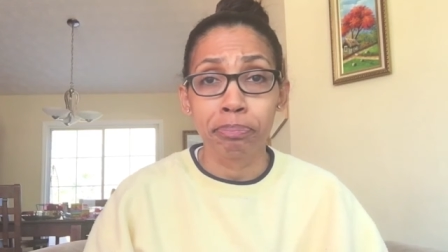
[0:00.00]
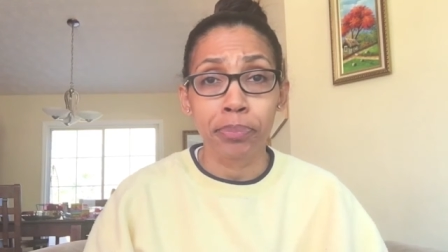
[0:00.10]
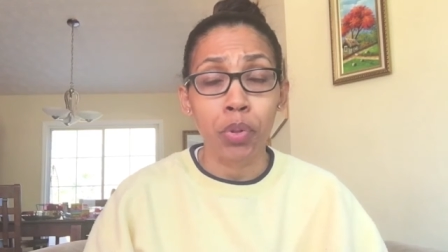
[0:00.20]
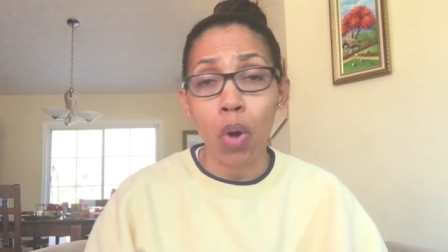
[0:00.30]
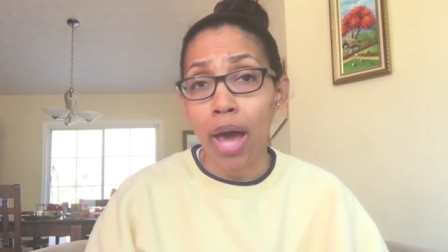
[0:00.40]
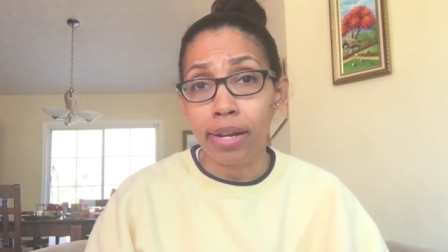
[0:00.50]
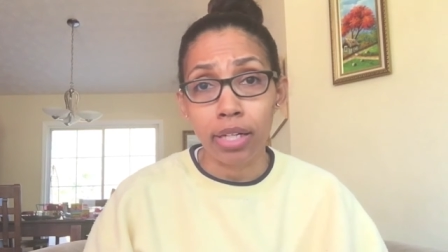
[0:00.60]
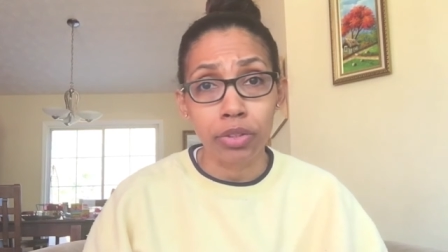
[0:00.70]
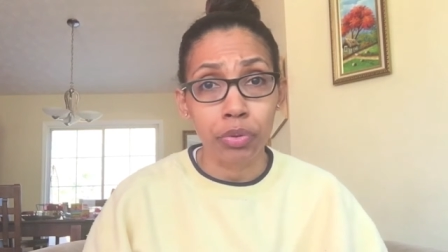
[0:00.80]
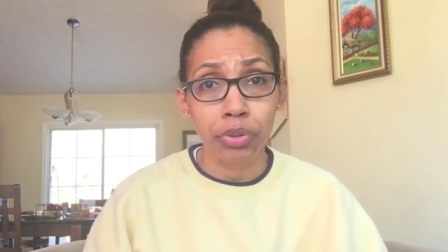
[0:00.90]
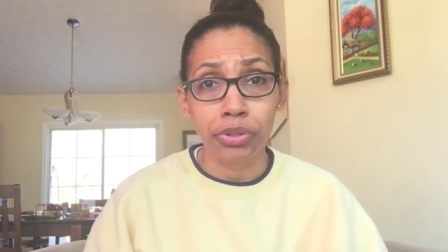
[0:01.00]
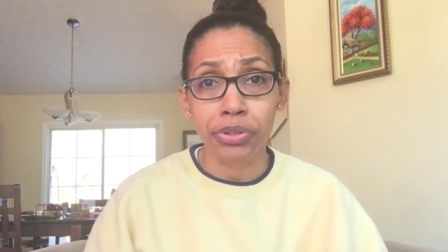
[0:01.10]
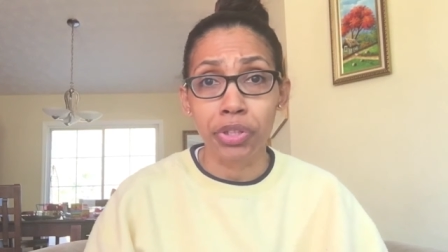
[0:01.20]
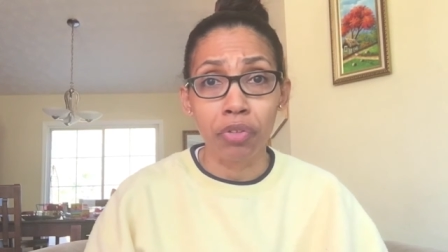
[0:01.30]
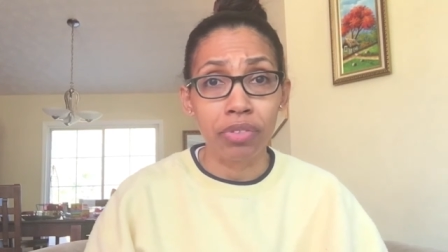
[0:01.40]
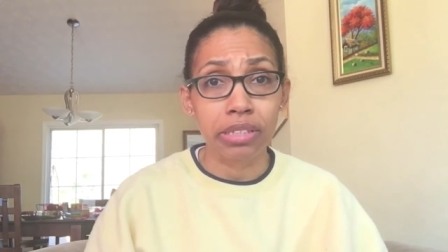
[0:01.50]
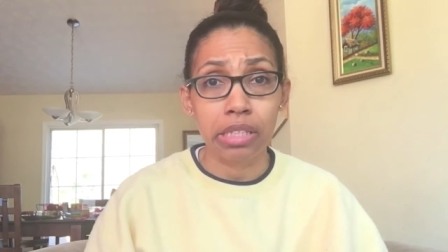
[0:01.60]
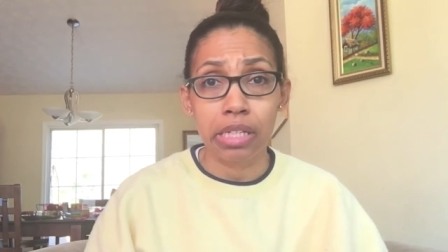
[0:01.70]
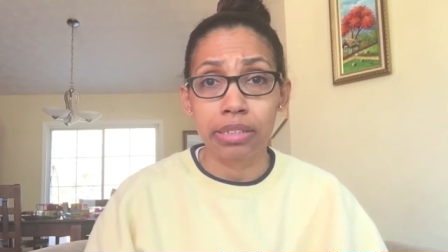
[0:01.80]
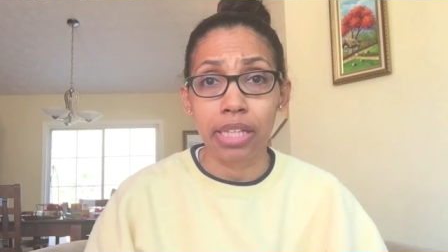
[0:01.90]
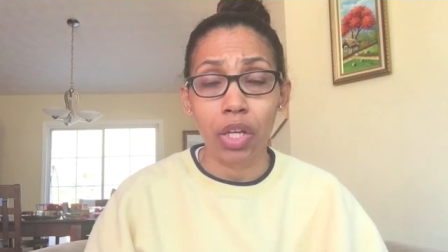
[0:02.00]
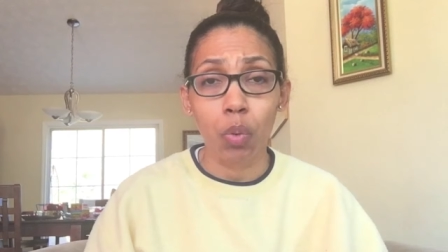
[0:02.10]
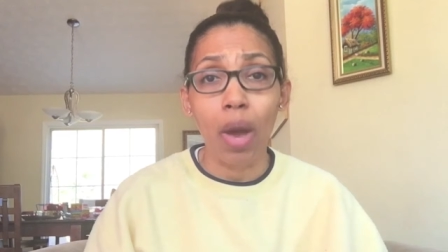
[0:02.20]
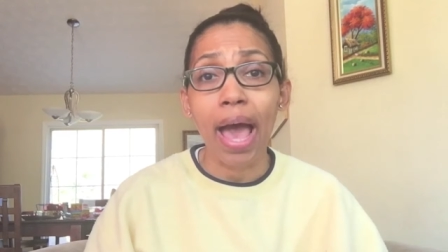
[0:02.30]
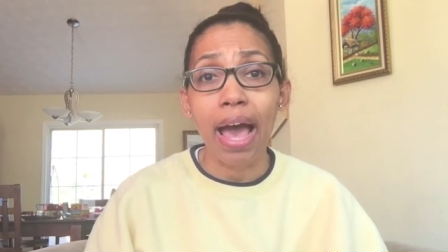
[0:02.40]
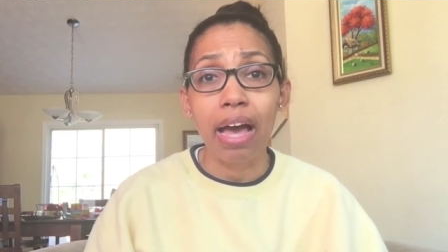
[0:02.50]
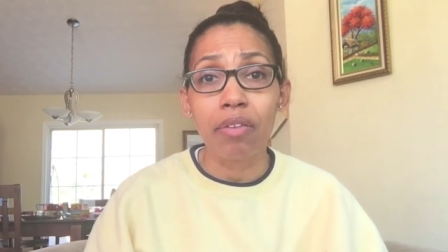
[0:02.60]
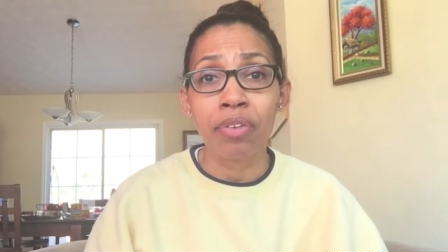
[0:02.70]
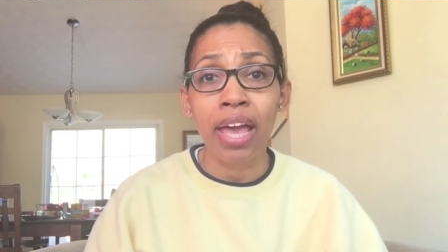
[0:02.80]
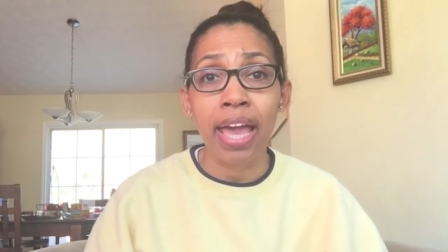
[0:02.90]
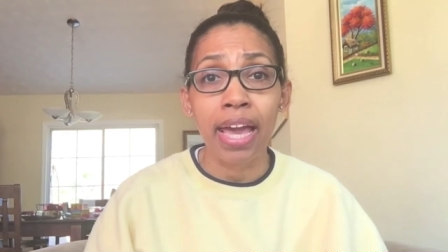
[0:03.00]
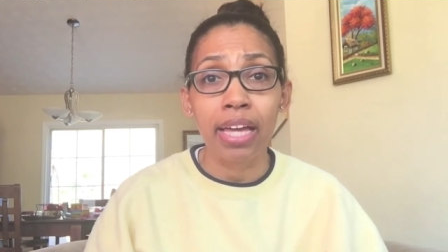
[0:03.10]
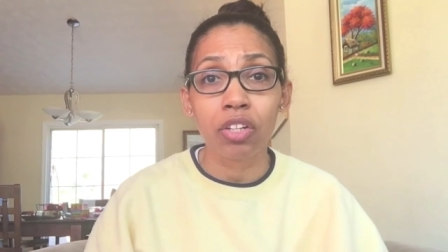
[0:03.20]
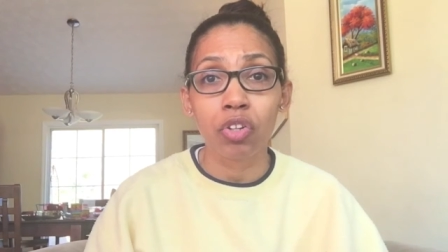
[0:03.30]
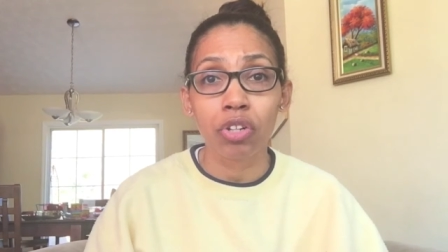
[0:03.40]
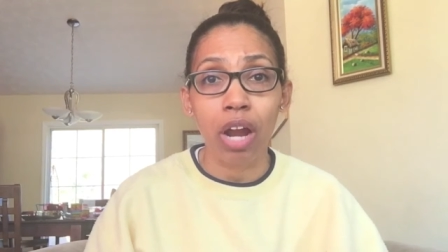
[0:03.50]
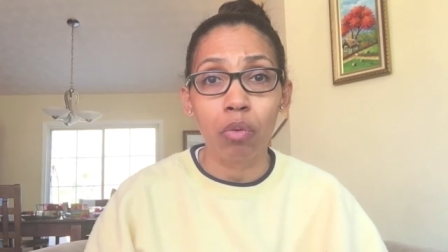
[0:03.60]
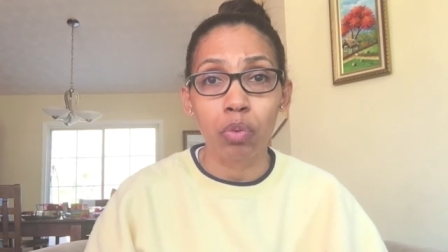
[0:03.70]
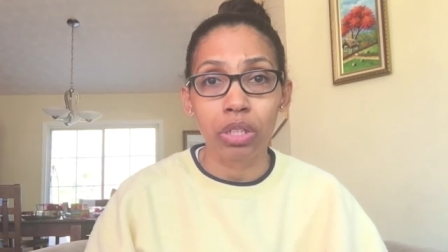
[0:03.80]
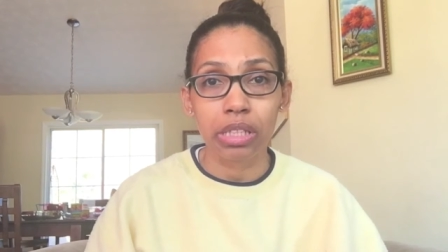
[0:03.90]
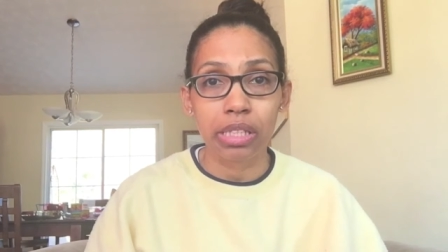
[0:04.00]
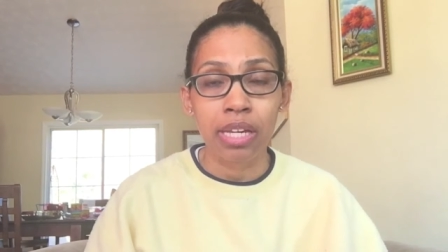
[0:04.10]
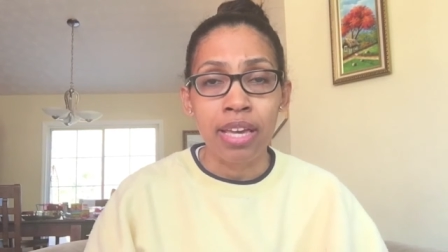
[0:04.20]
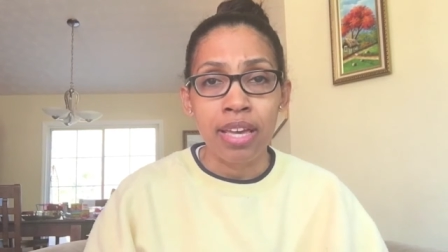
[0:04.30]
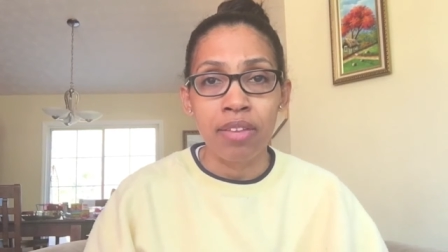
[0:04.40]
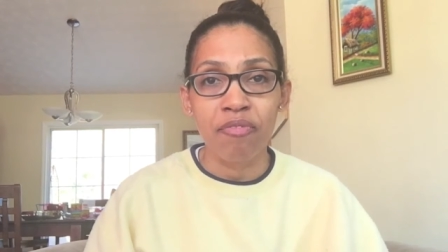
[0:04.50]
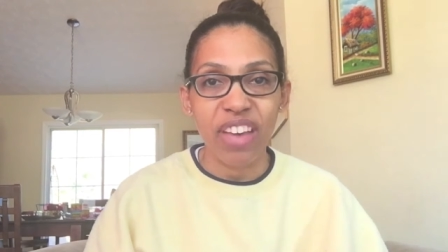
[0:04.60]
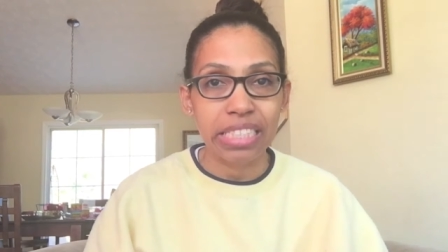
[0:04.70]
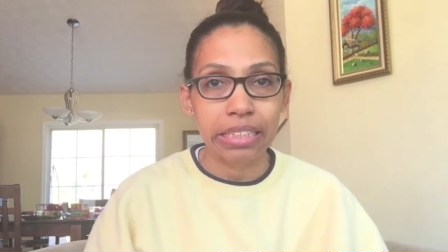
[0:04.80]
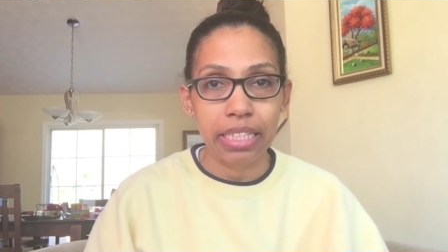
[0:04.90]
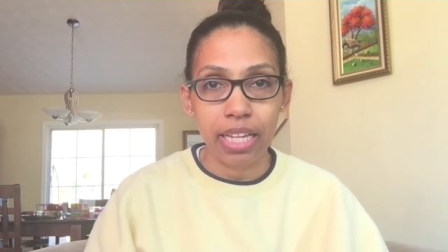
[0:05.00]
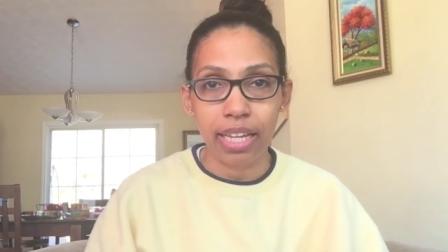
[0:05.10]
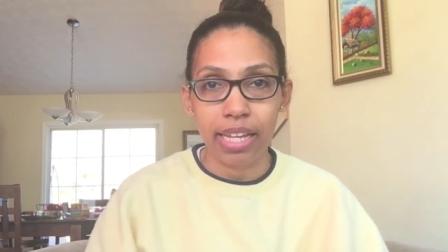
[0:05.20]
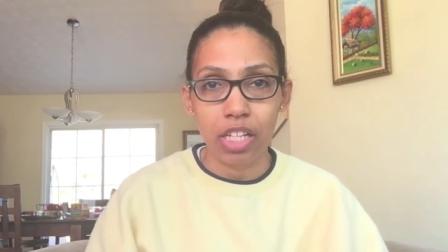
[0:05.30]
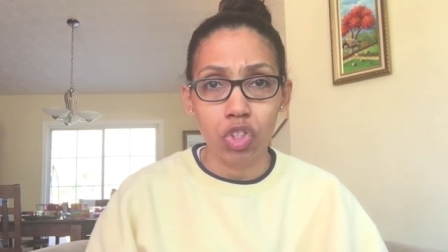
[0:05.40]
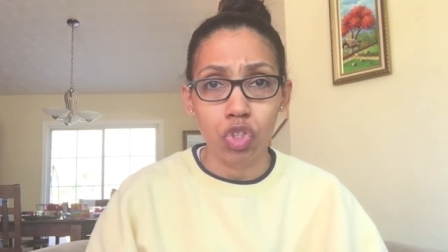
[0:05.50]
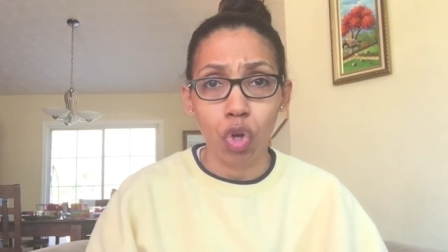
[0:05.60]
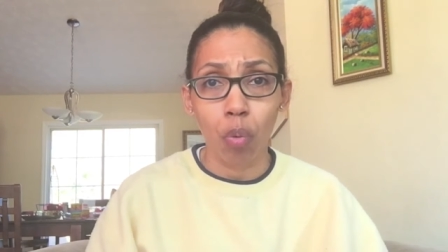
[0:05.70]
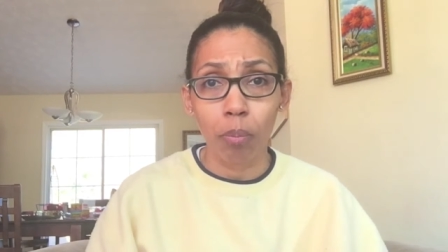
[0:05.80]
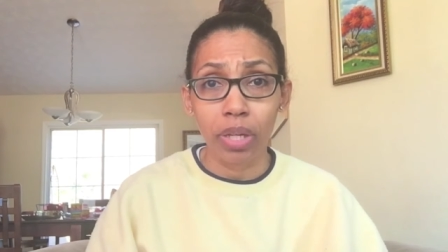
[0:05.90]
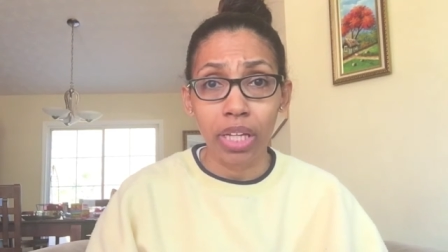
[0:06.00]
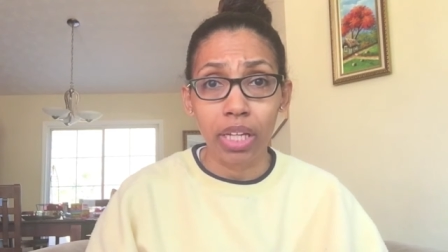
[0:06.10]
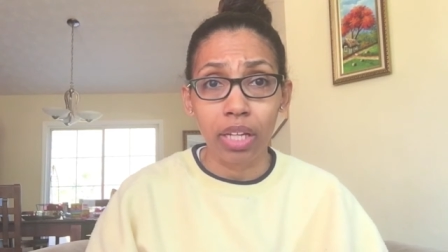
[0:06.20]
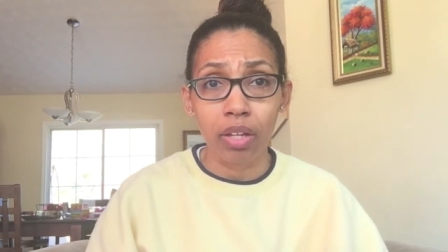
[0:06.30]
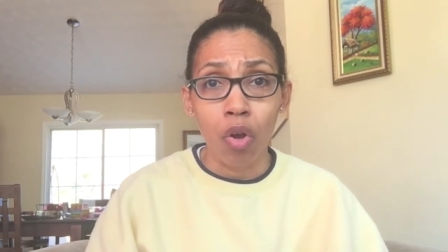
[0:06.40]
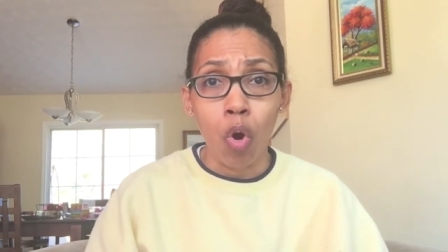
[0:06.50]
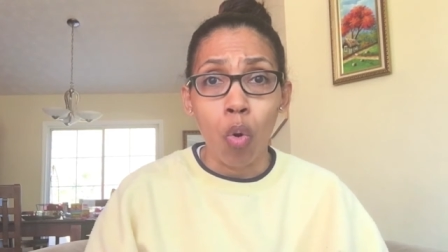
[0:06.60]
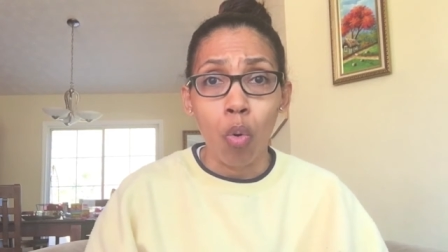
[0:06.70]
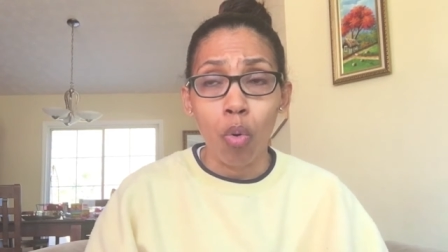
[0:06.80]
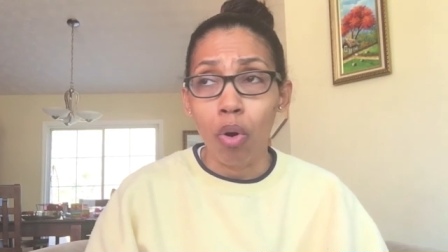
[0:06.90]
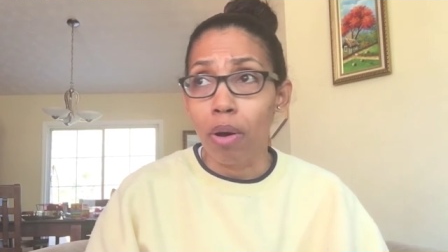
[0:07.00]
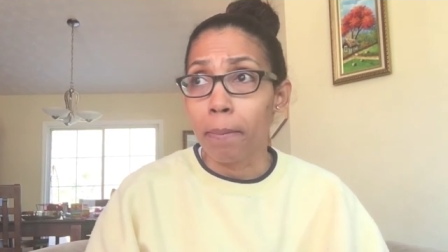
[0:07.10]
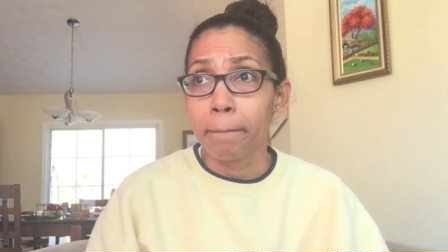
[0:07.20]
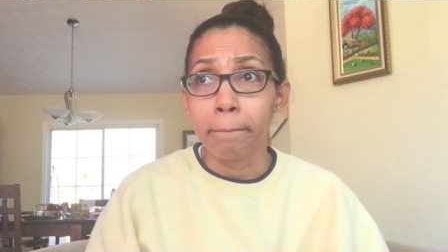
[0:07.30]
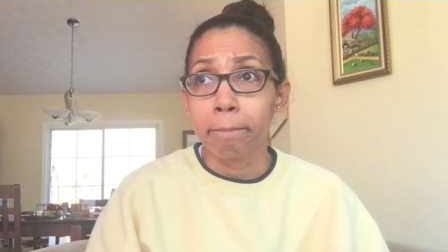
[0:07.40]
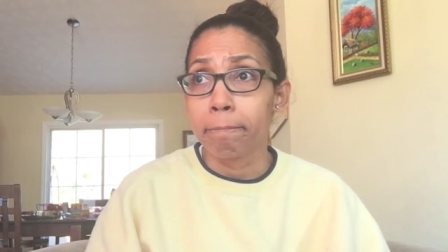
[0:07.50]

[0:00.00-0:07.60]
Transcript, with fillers: product or service it is that you have and you're not really investing in getting to know me. Um,